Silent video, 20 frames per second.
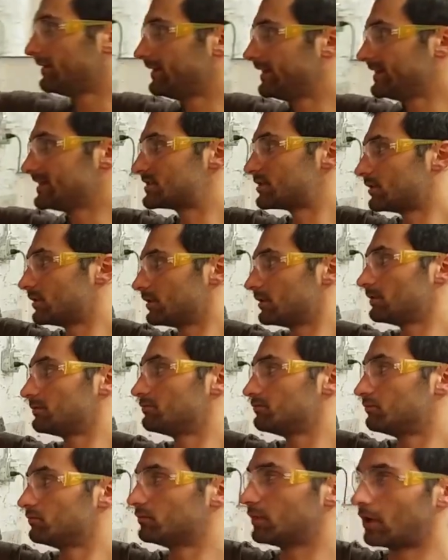These are
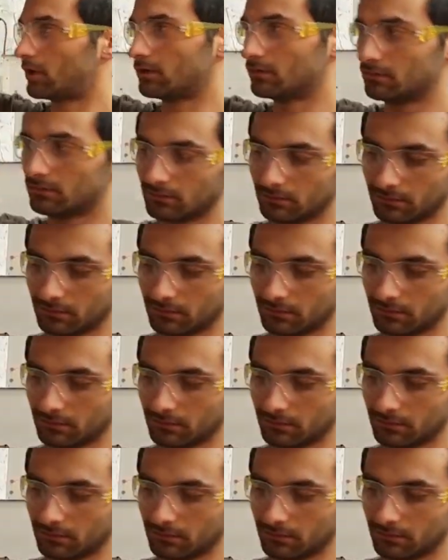are,